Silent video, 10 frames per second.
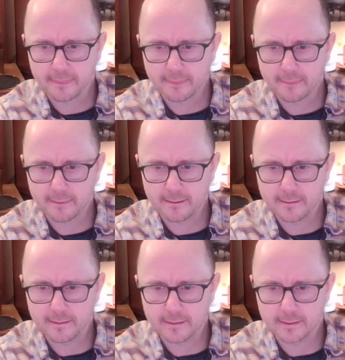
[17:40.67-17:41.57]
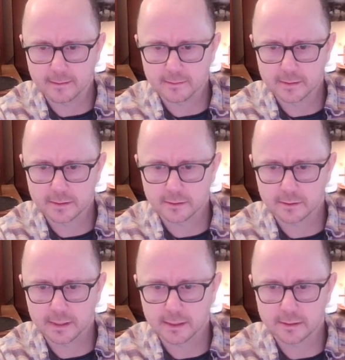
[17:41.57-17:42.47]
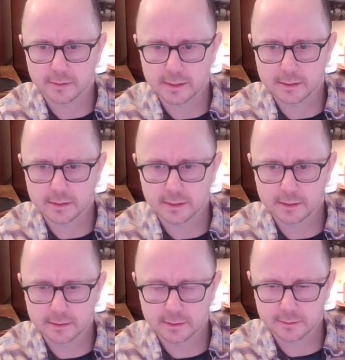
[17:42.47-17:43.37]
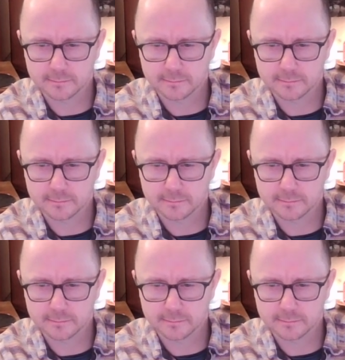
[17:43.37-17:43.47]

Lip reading: This dot here is not a 3, 6.